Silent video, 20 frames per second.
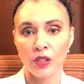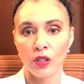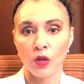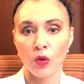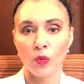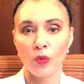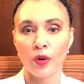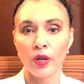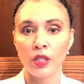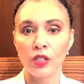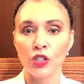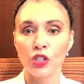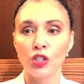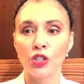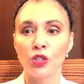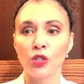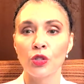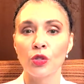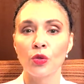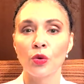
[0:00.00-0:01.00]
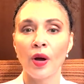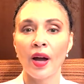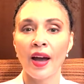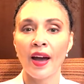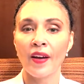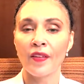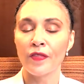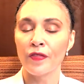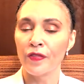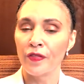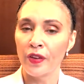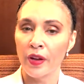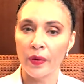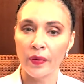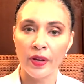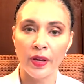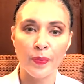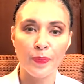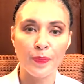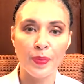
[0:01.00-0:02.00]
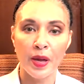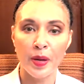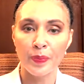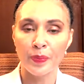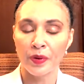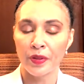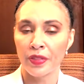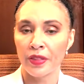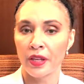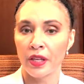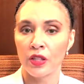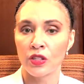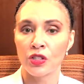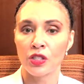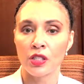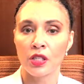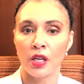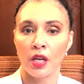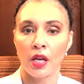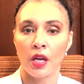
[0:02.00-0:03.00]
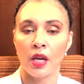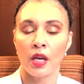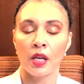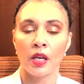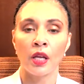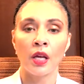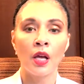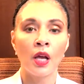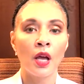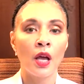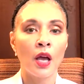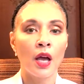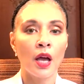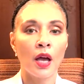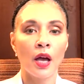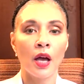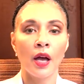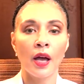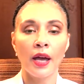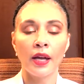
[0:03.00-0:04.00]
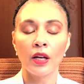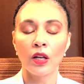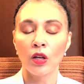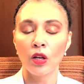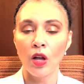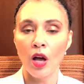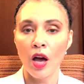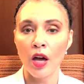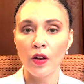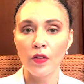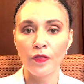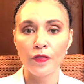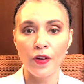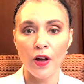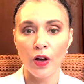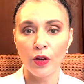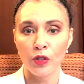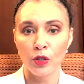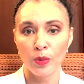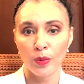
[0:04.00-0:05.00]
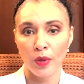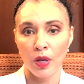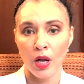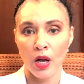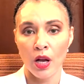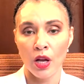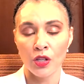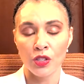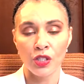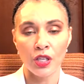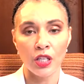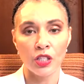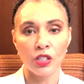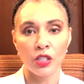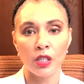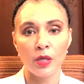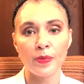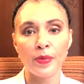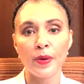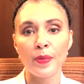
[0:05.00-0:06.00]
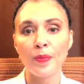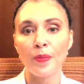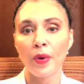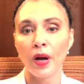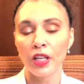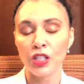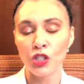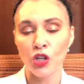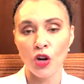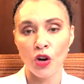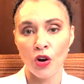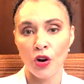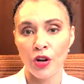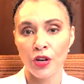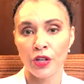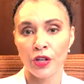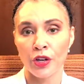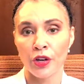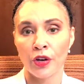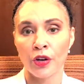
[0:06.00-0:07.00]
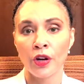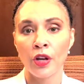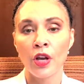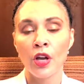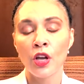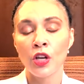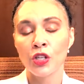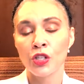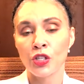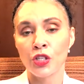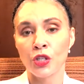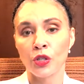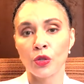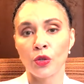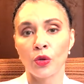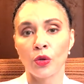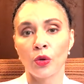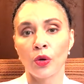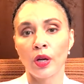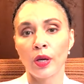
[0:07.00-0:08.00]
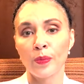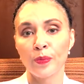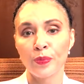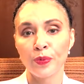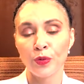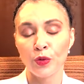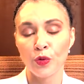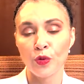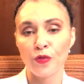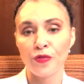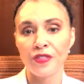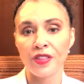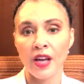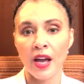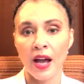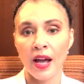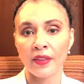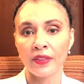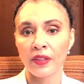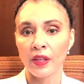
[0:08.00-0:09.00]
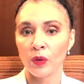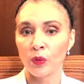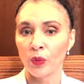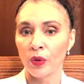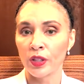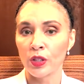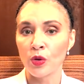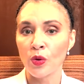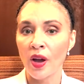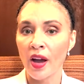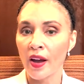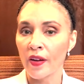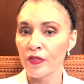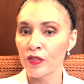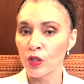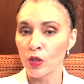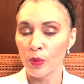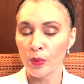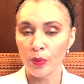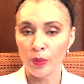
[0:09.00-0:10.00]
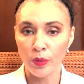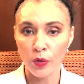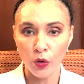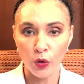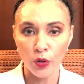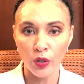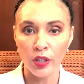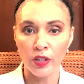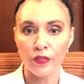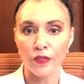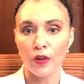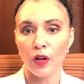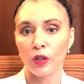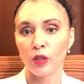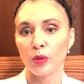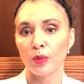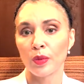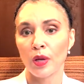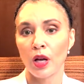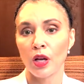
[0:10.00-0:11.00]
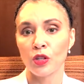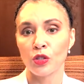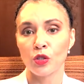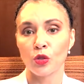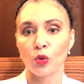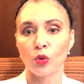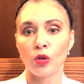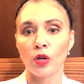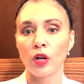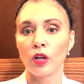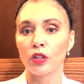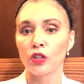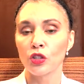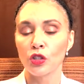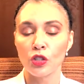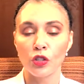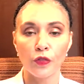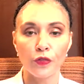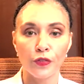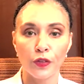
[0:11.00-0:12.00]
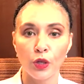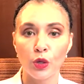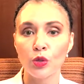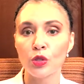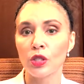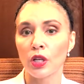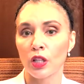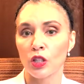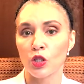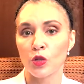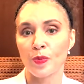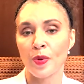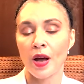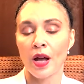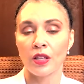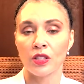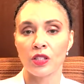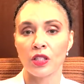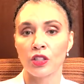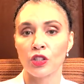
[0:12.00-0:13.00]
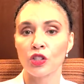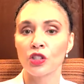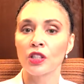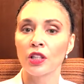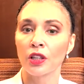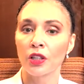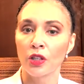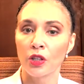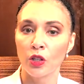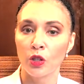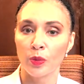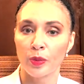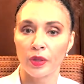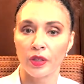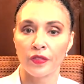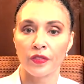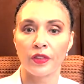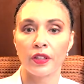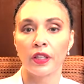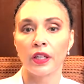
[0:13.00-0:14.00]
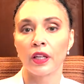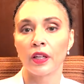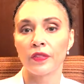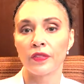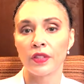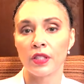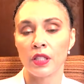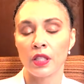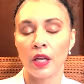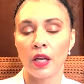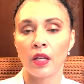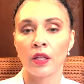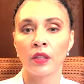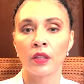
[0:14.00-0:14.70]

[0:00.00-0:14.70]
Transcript: You know, once you have very paper thin skin and a lot of volume loss, it's going to be much harder to improve that than when you have some early volume loss or just a few sunspots and just a little bit of thinning of the skin.